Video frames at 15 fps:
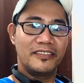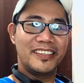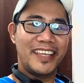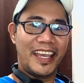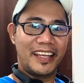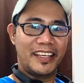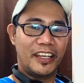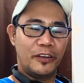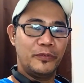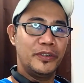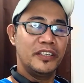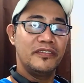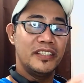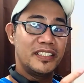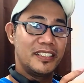of Käärijä,
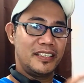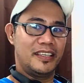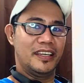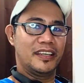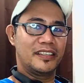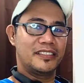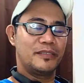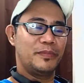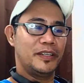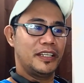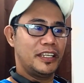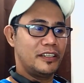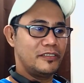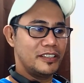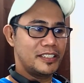one of his gigs, but
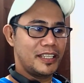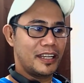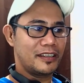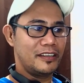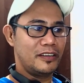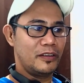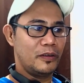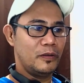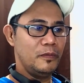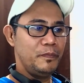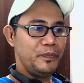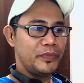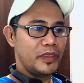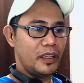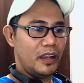I don't exactly know
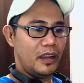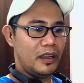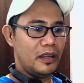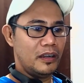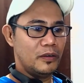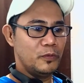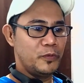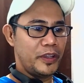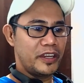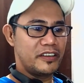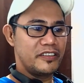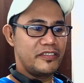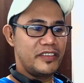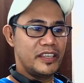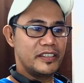uh,
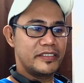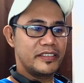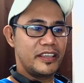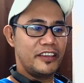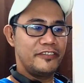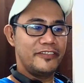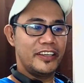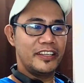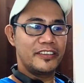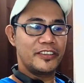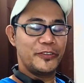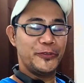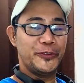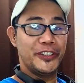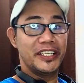where this
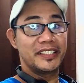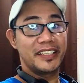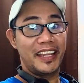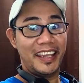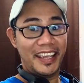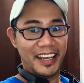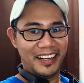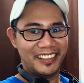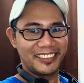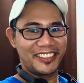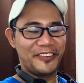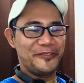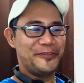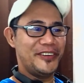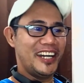event was
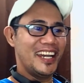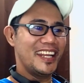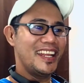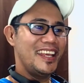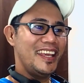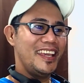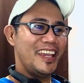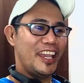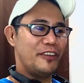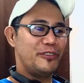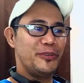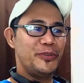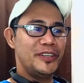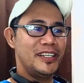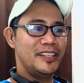held. But
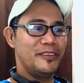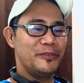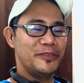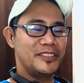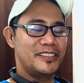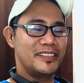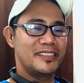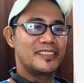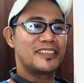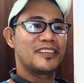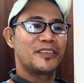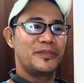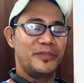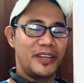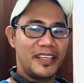everyone was
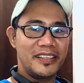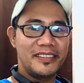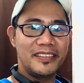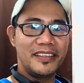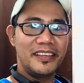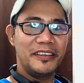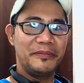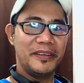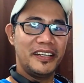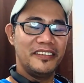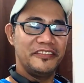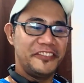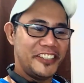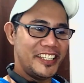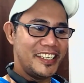just crazy
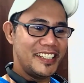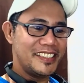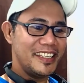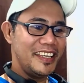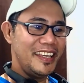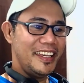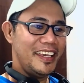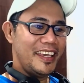about this